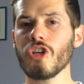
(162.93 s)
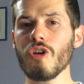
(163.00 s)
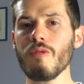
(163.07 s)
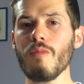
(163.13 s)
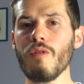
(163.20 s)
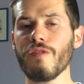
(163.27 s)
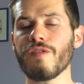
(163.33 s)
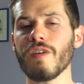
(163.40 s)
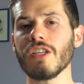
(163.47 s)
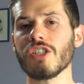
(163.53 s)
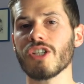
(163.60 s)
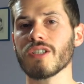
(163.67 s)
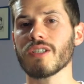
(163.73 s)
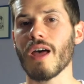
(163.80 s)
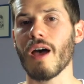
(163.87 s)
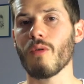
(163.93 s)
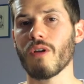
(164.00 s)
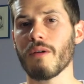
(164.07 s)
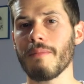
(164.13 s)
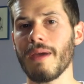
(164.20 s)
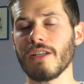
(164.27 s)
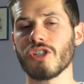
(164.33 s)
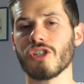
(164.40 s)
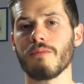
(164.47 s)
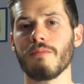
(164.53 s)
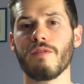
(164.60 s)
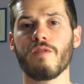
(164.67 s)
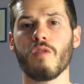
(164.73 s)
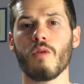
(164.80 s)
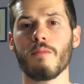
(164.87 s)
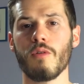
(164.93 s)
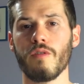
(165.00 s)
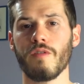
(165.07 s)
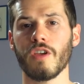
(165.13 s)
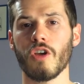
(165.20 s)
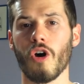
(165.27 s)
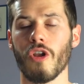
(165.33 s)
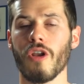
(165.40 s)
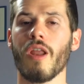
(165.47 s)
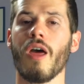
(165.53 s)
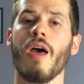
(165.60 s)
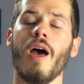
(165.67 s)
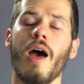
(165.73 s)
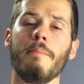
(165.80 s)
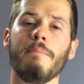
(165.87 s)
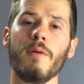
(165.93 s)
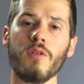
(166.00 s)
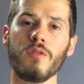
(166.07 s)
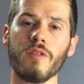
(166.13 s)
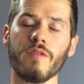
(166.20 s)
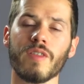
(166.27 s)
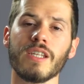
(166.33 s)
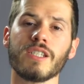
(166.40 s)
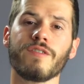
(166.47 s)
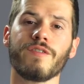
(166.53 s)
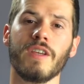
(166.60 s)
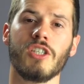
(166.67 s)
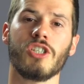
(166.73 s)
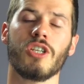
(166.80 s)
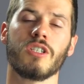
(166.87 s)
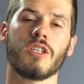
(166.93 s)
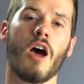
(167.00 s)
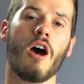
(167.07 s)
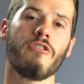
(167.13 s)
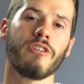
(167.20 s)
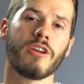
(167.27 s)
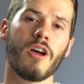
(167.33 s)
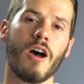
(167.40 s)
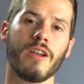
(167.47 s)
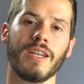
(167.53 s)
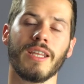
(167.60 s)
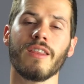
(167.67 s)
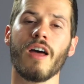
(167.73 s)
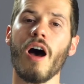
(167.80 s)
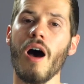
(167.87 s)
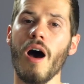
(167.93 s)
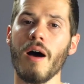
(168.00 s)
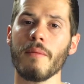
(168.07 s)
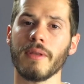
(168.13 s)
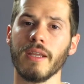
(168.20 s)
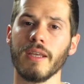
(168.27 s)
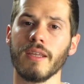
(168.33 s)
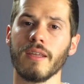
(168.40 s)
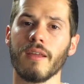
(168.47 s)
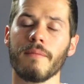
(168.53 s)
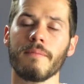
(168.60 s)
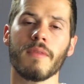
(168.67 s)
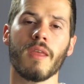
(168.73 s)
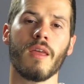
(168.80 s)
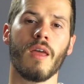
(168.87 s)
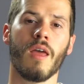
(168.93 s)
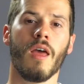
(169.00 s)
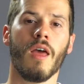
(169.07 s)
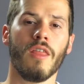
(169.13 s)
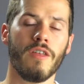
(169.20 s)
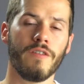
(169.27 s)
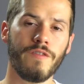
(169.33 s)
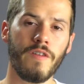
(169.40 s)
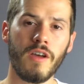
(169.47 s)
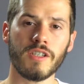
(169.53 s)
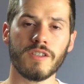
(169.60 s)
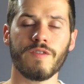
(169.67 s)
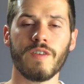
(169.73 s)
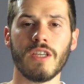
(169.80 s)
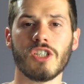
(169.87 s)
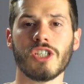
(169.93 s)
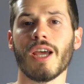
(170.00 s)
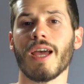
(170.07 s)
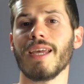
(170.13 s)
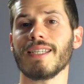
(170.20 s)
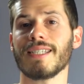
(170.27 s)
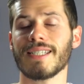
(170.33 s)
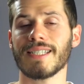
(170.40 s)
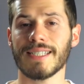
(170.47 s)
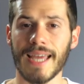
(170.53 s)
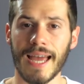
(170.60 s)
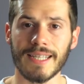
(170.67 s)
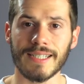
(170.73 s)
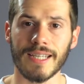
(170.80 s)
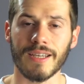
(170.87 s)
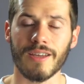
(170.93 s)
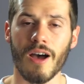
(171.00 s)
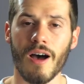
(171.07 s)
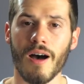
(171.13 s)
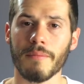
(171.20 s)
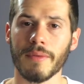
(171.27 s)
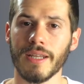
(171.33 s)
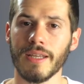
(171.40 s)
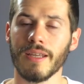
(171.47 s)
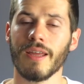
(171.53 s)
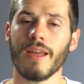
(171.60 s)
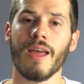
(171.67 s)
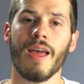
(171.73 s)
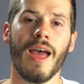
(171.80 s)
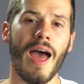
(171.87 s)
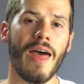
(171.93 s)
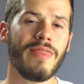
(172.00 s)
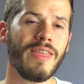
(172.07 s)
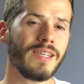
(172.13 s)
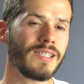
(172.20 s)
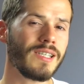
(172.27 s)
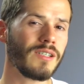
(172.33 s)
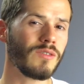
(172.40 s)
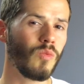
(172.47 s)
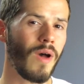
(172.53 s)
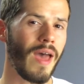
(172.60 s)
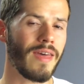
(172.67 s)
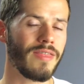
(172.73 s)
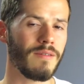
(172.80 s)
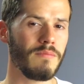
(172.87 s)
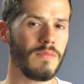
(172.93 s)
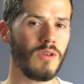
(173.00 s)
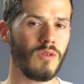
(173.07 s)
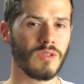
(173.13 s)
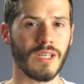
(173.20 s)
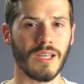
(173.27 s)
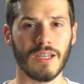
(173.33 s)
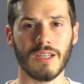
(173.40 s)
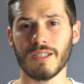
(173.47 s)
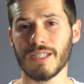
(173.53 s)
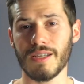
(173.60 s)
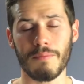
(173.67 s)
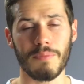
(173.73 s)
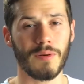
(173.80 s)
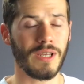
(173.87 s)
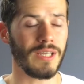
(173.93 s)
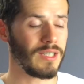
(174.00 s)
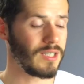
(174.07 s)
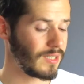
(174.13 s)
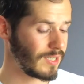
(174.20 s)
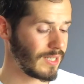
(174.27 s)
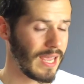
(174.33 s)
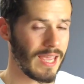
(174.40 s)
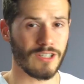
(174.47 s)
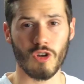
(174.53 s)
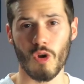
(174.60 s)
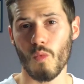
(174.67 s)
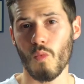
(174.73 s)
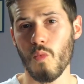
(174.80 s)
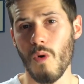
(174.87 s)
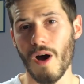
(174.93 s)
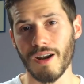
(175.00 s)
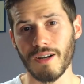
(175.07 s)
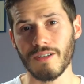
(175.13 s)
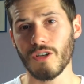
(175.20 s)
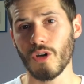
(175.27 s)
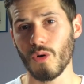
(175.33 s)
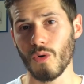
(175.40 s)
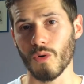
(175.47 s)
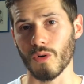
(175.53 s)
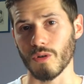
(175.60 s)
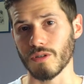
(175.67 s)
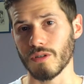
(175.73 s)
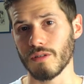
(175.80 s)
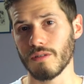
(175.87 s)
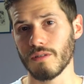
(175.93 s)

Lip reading: 2 more features that I want to mention before moving on, and both of these features are regarding the harmony. The first feature is static harmony, and this is where the music simply stays on one chord.